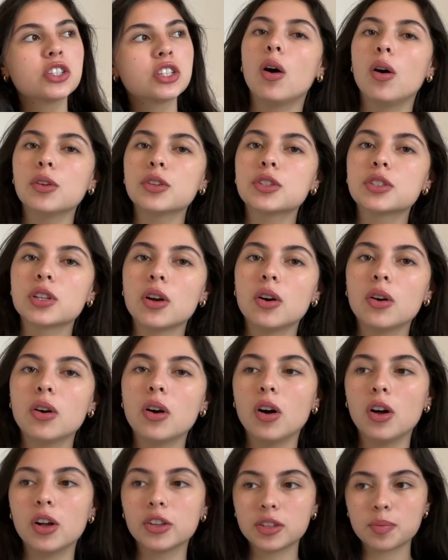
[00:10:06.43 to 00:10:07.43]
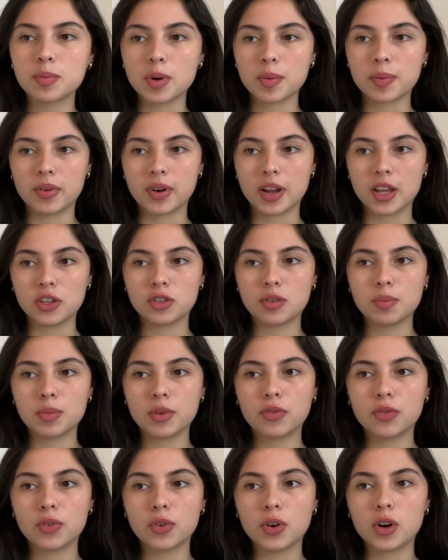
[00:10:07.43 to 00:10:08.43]
Also, all the preparation
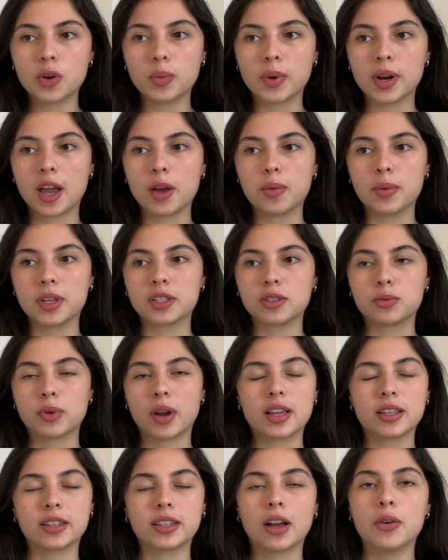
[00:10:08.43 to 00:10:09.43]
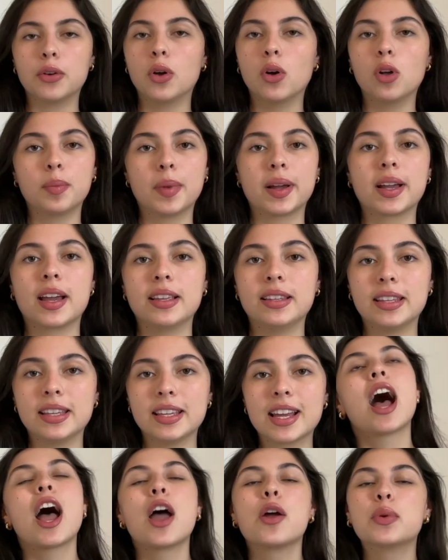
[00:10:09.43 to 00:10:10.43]
before, when I was writing down all my
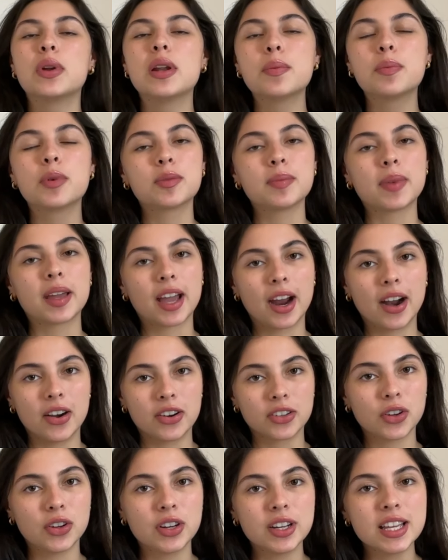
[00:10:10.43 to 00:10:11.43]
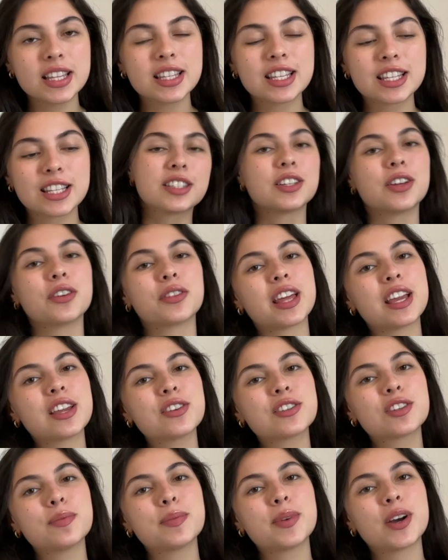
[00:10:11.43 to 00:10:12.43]
ideas, I really put my heart on it. So thank you
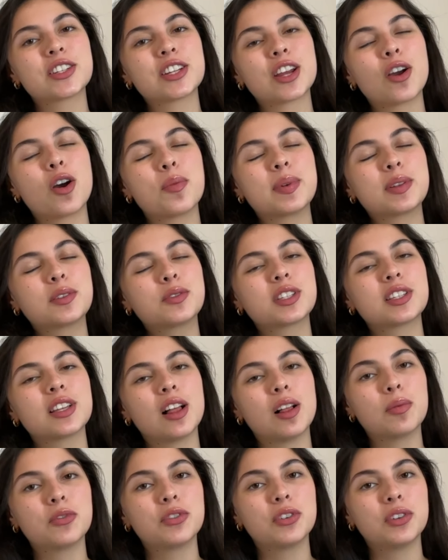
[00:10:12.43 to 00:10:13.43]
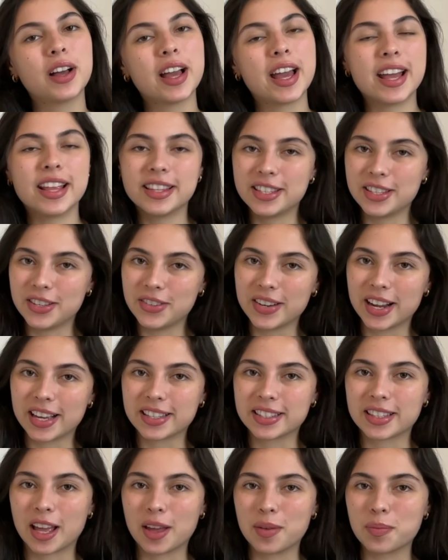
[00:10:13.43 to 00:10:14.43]
so much. I hope it was helpful and see you
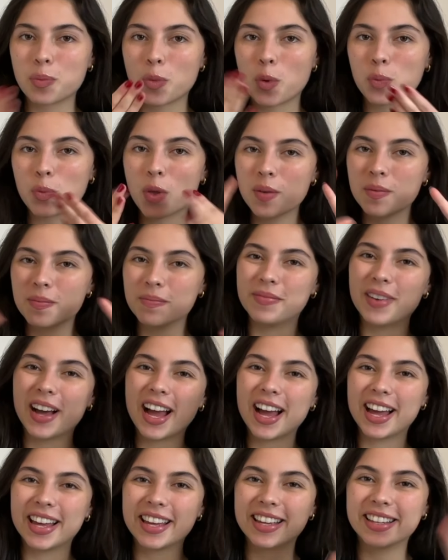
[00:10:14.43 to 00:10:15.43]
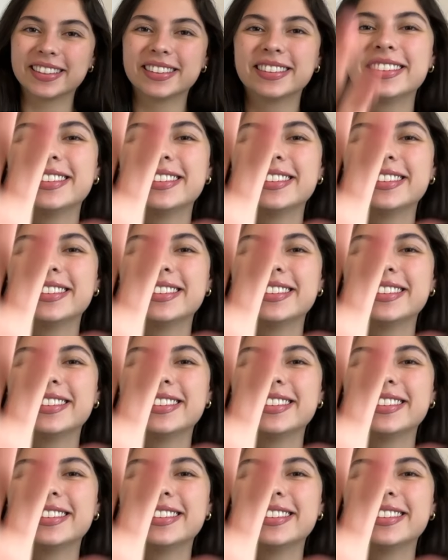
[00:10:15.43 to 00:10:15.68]
next time. Bye!